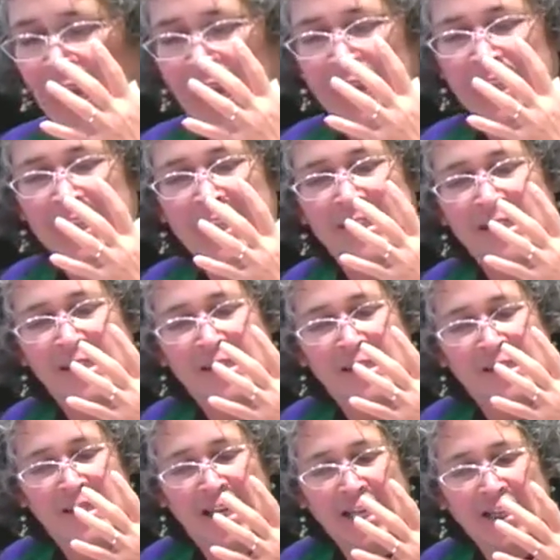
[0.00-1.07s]
and he
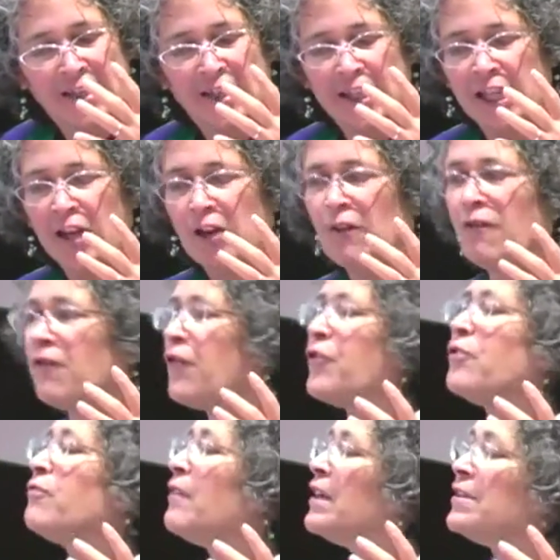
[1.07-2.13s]
stayed there for
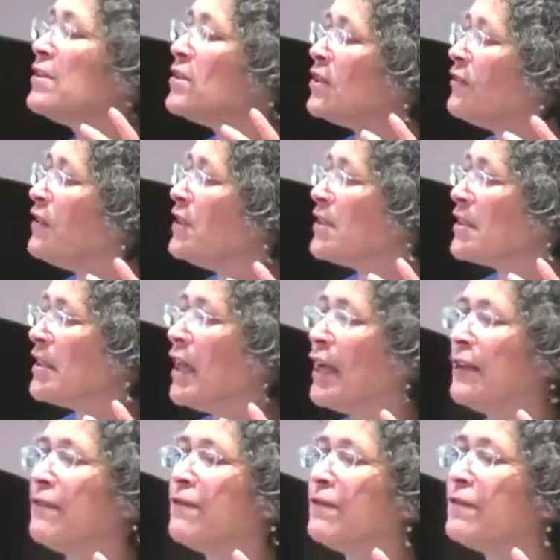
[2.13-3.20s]
the rest of his
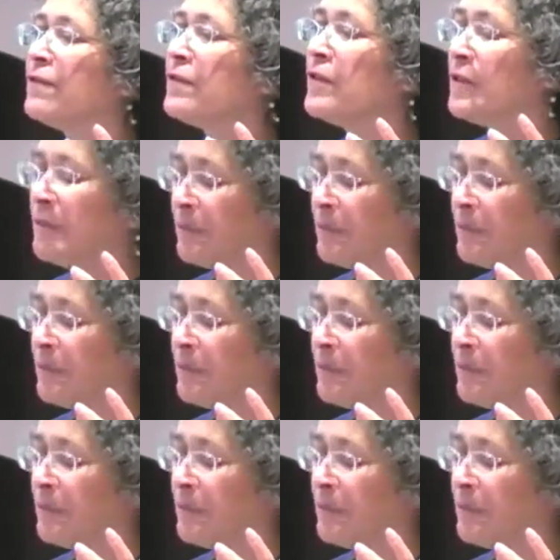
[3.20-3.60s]
life.